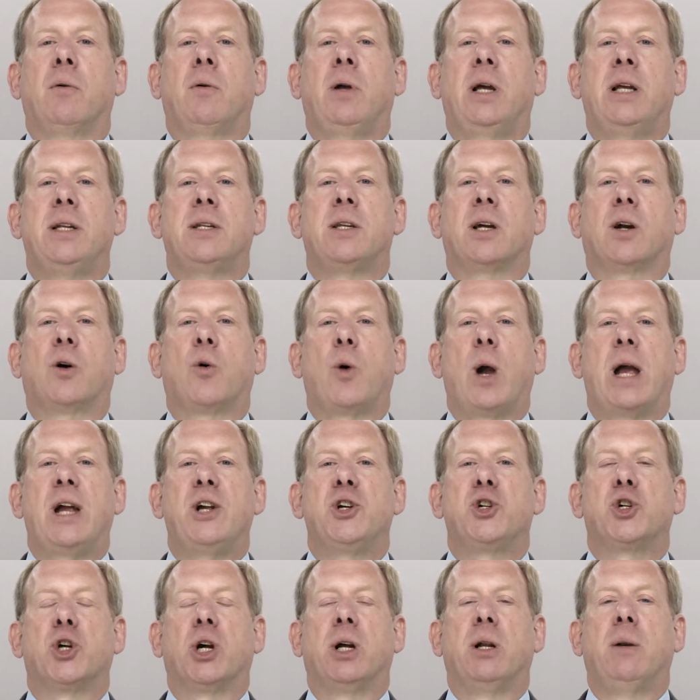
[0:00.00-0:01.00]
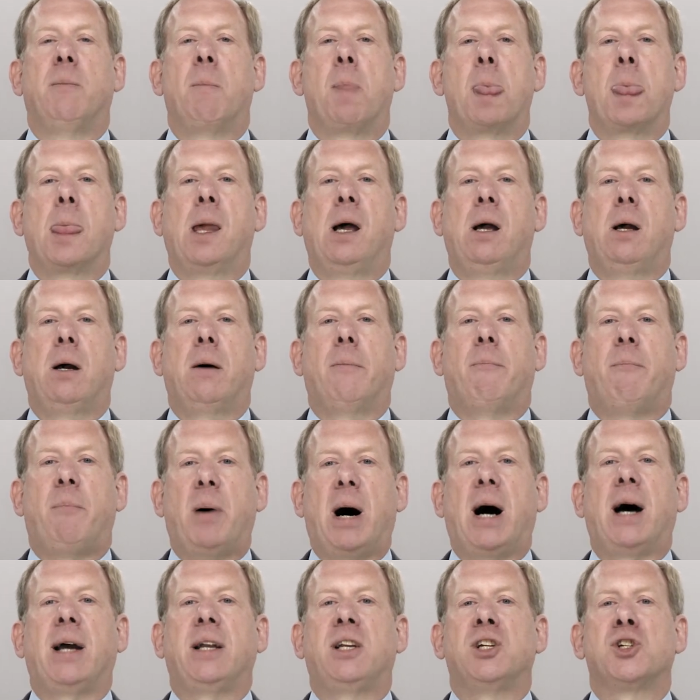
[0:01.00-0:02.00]
integration
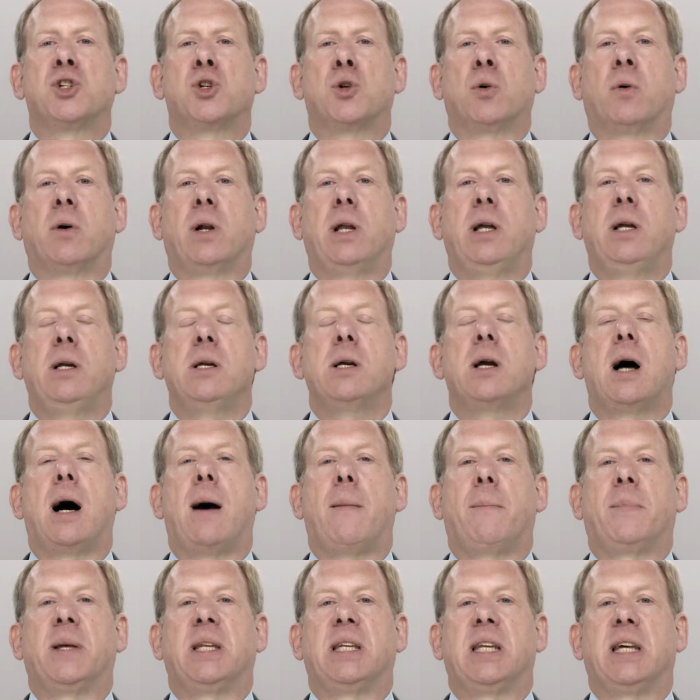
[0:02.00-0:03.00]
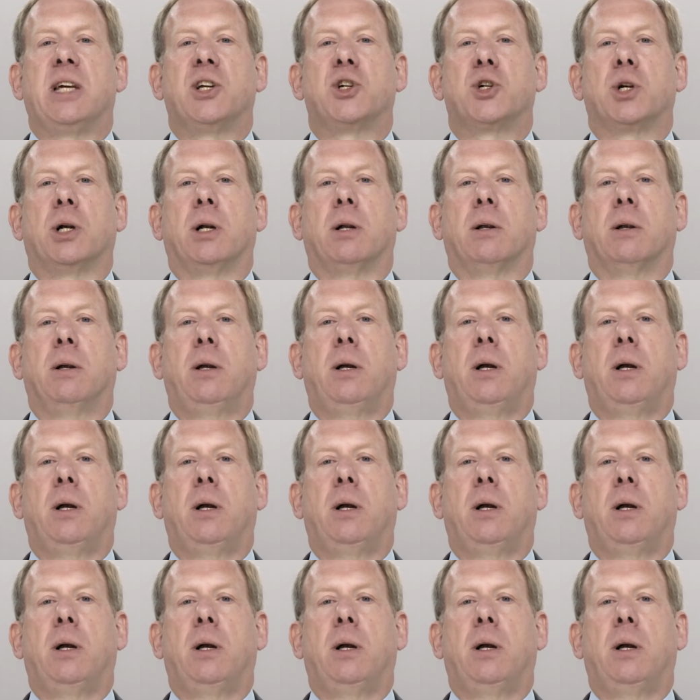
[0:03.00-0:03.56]
by distorting competition.